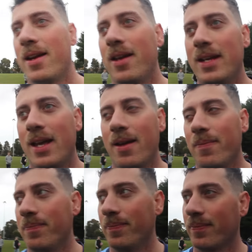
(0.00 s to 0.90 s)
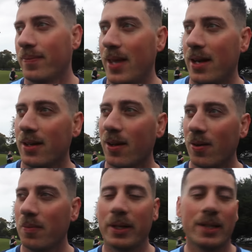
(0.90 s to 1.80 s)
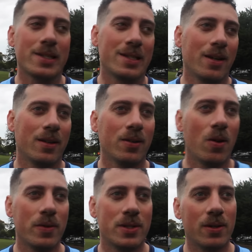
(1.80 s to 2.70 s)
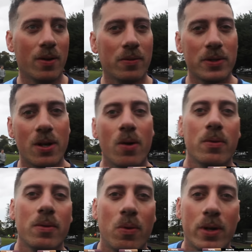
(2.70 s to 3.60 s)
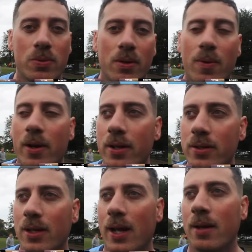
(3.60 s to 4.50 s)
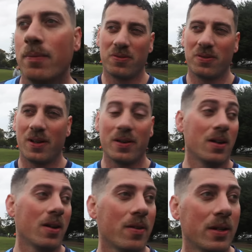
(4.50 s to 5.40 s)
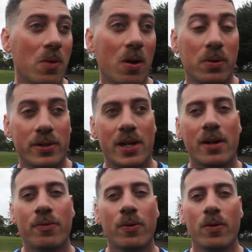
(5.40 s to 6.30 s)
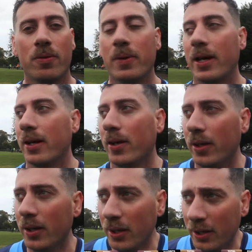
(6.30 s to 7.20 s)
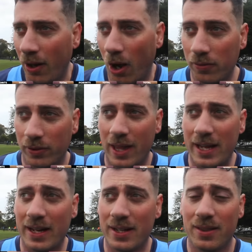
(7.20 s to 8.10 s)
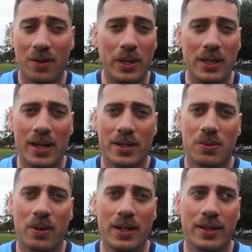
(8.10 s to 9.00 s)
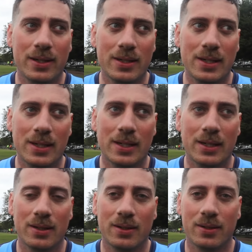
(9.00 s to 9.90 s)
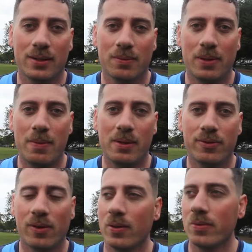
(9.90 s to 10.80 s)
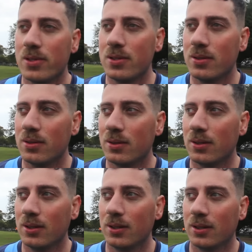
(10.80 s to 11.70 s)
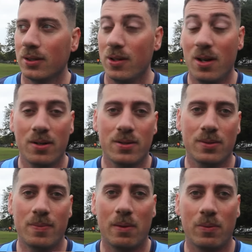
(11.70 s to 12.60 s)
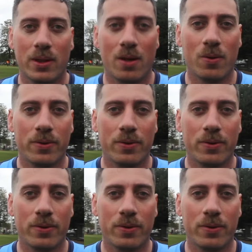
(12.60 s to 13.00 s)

had a goal, but obviously not the result the boys would have wanted. I don't know. I think it might put us out of fourth, but hopefully they get it the win next week and play a bit of finals and who knows, maybe win the whole